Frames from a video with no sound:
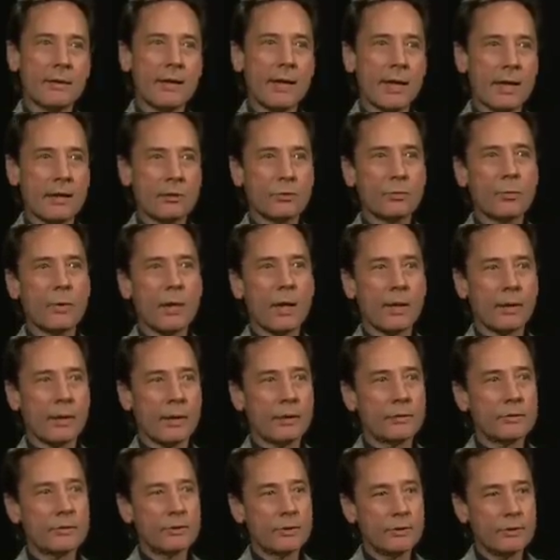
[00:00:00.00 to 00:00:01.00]
as well
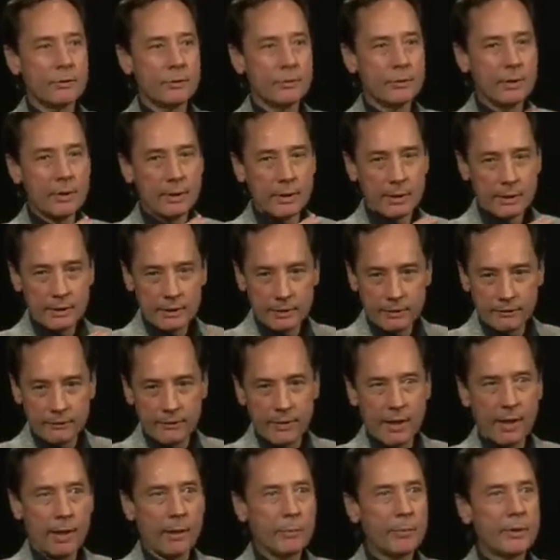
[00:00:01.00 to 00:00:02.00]
as to
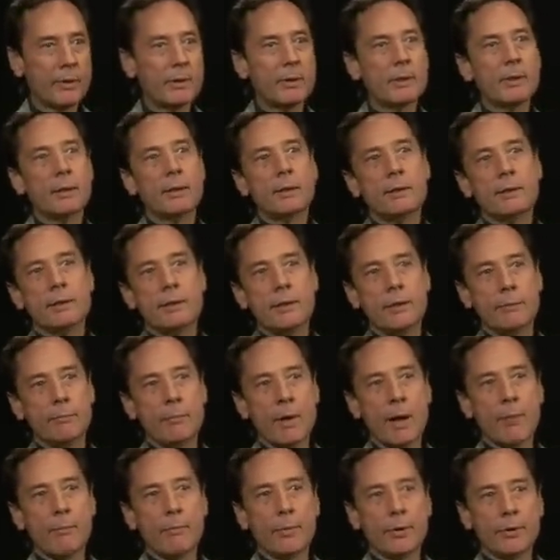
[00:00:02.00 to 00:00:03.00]
develop team
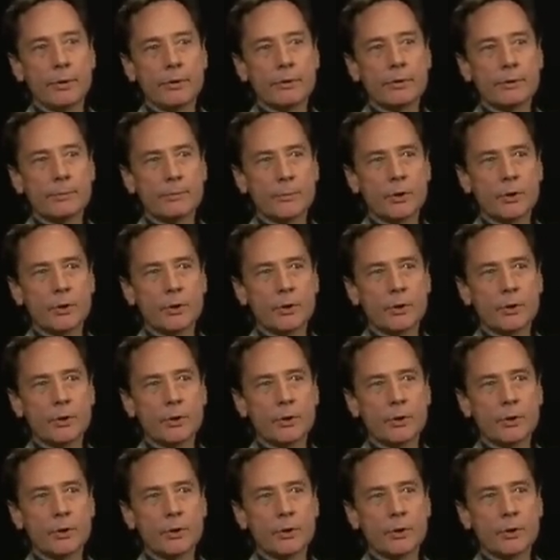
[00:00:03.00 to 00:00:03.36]
members.